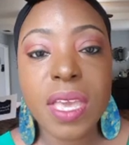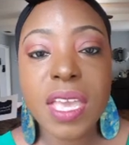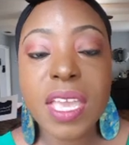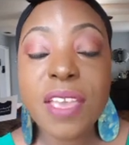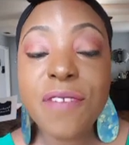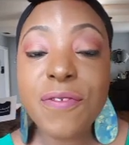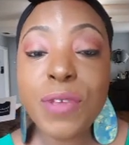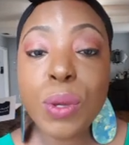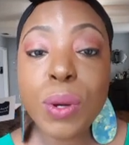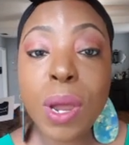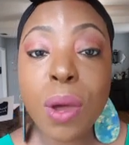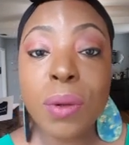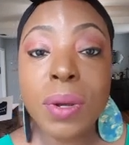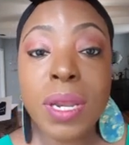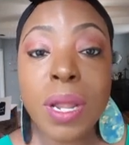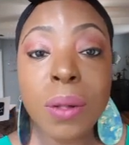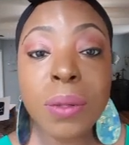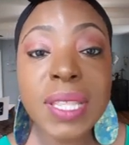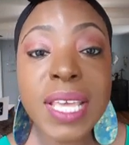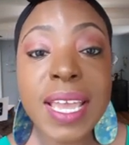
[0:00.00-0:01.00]
If you don't
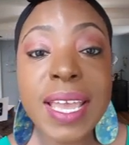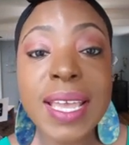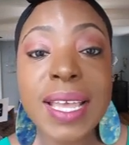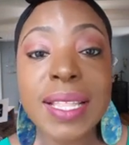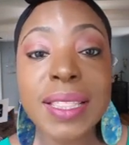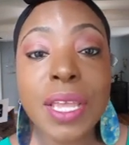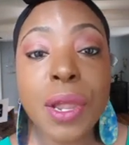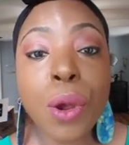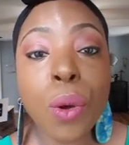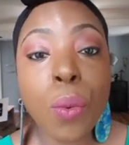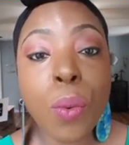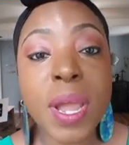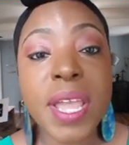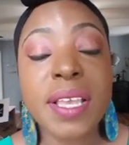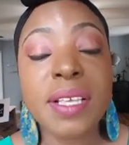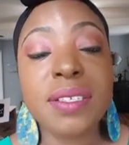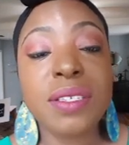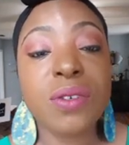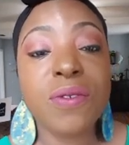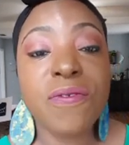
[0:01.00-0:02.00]
know that, there are
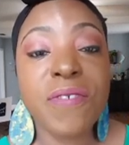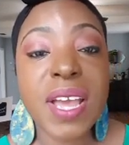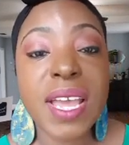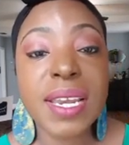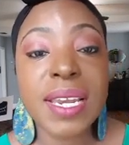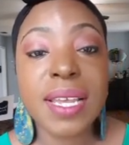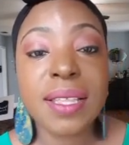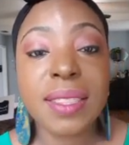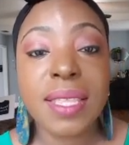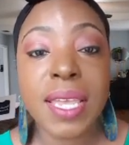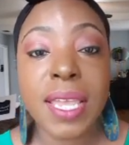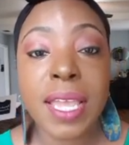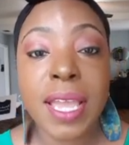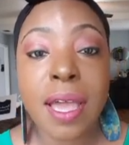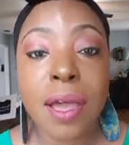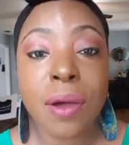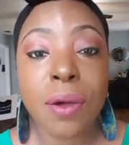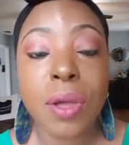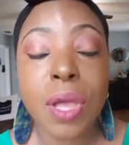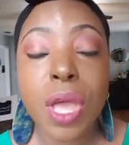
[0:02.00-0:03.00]
ways to find that thing
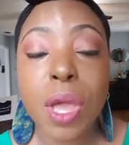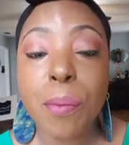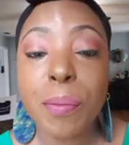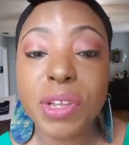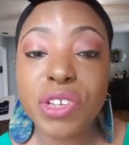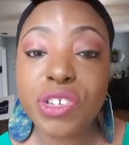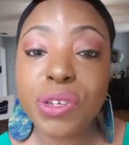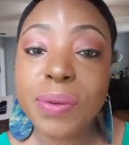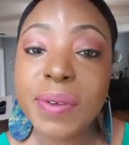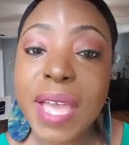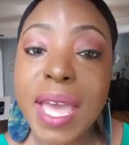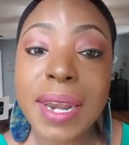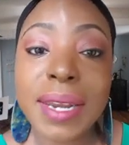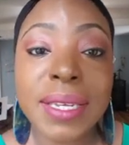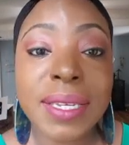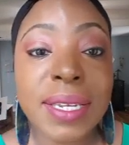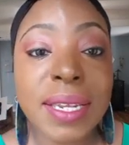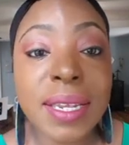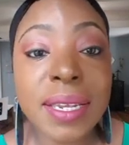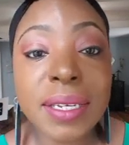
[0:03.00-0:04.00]
out, but you got to
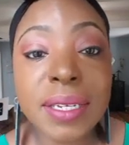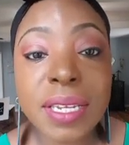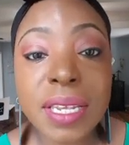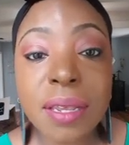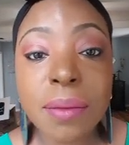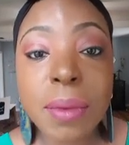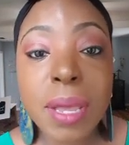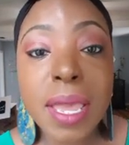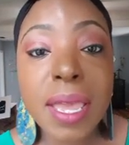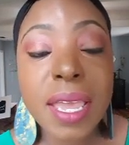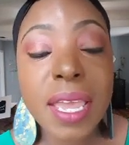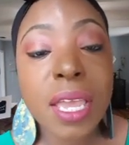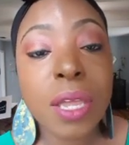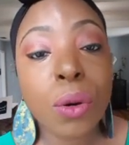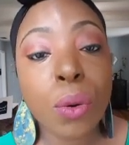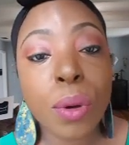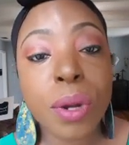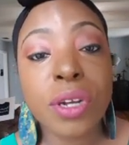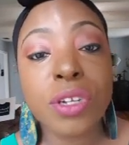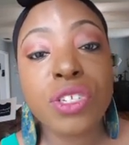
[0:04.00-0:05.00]
dig deep in
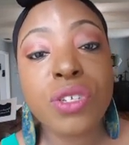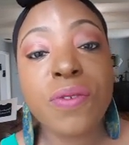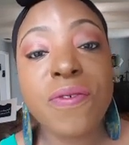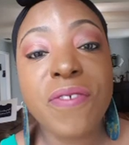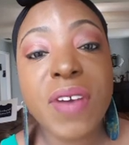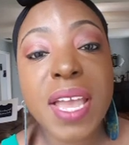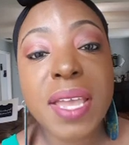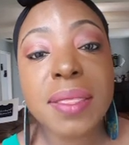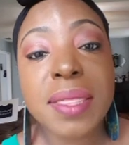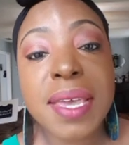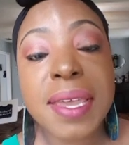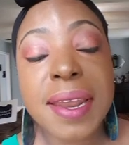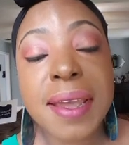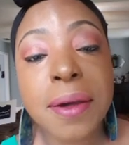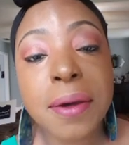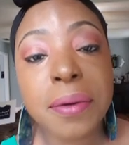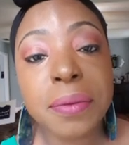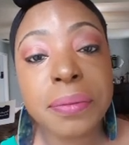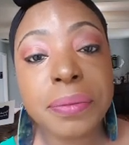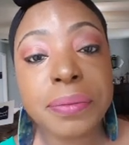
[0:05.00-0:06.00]
order to find that
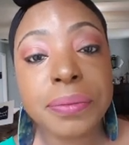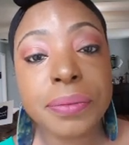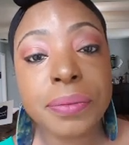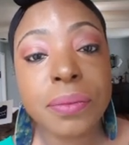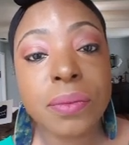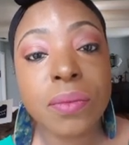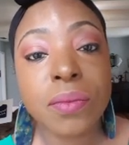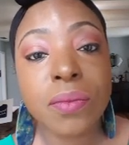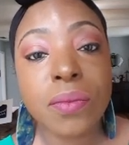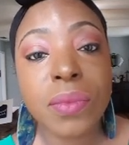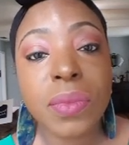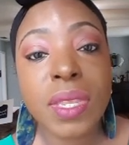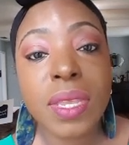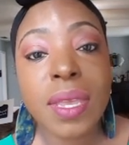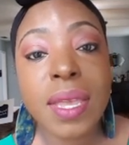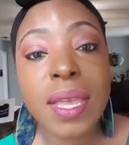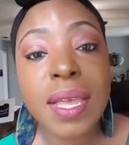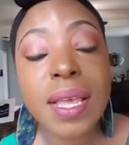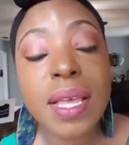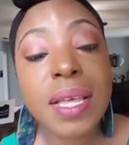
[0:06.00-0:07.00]
out.
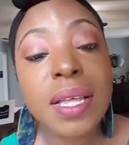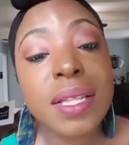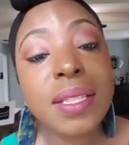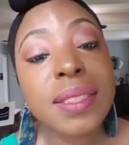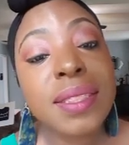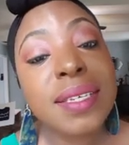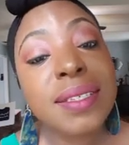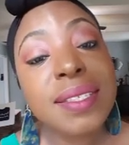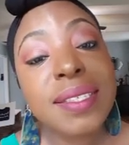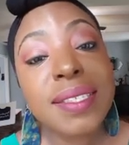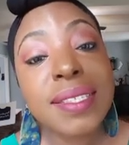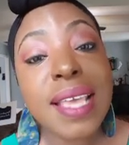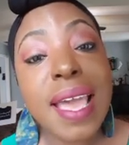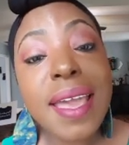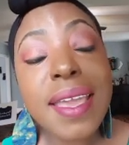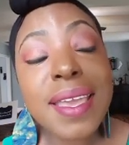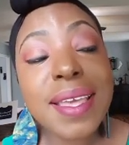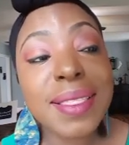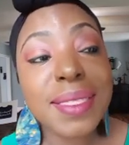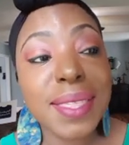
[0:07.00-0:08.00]
The
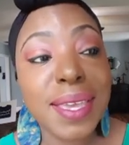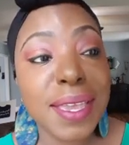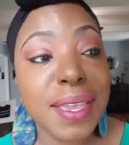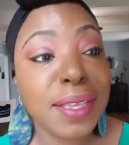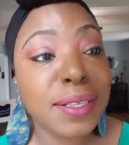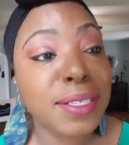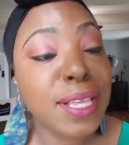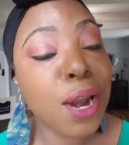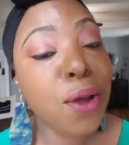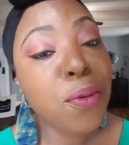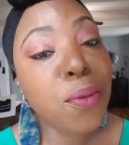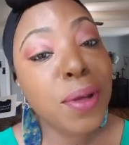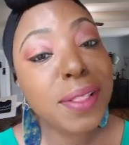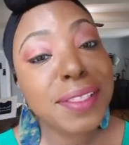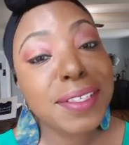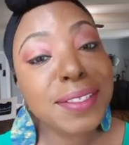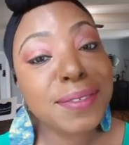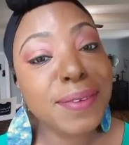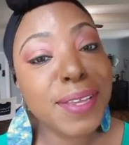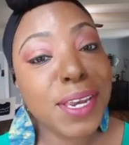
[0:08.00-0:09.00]
second thing is, I don't want
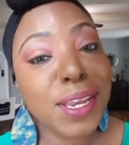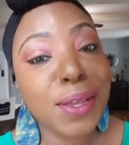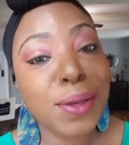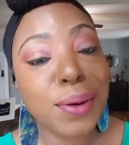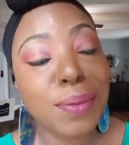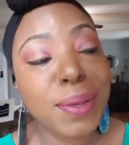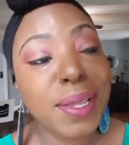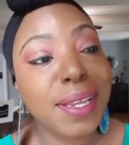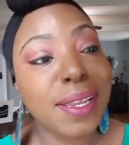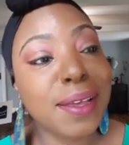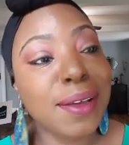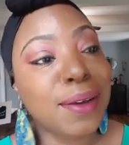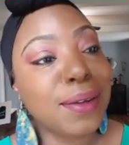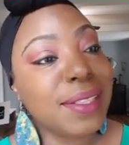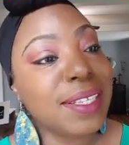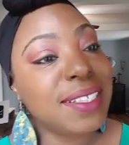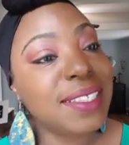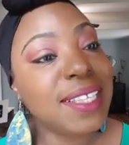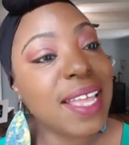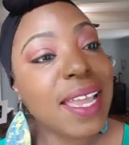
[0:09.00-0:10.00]
this video to be long.
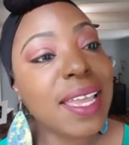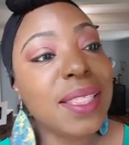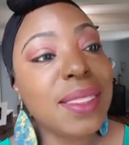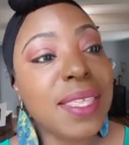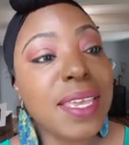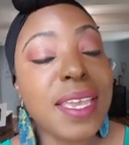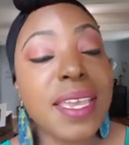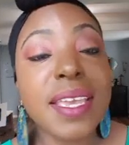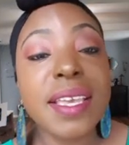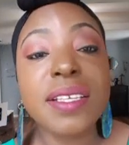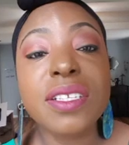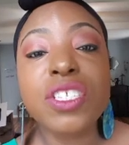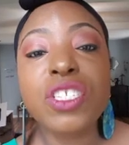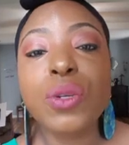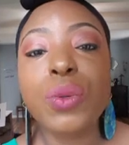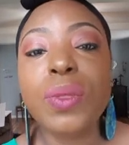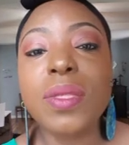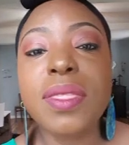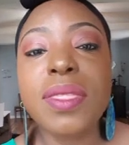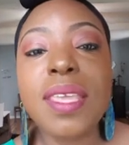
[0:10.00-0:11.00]
The second thing is
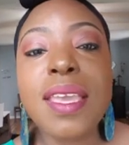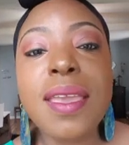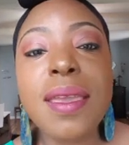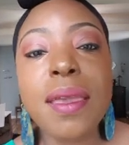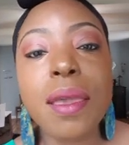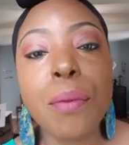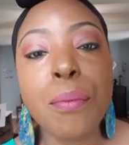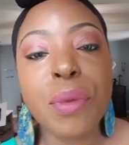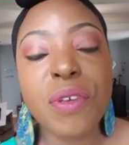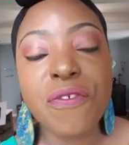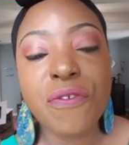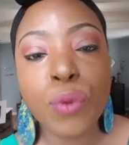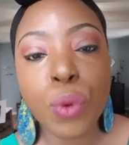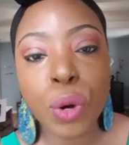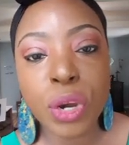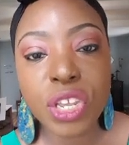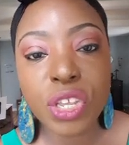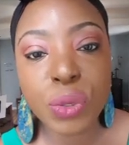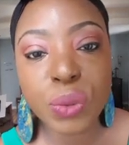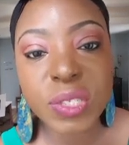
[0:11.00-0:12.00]
to think
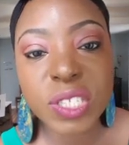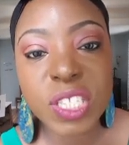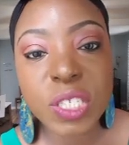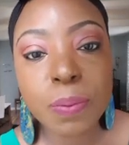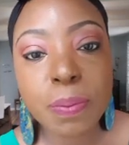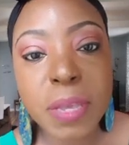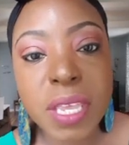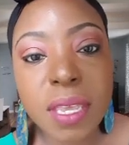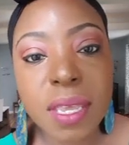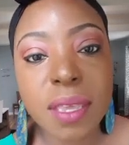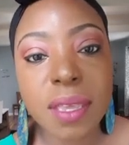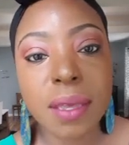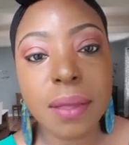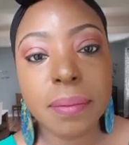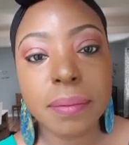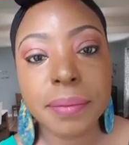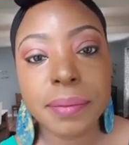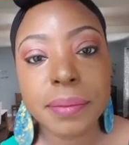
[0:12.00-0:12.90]
before you speak.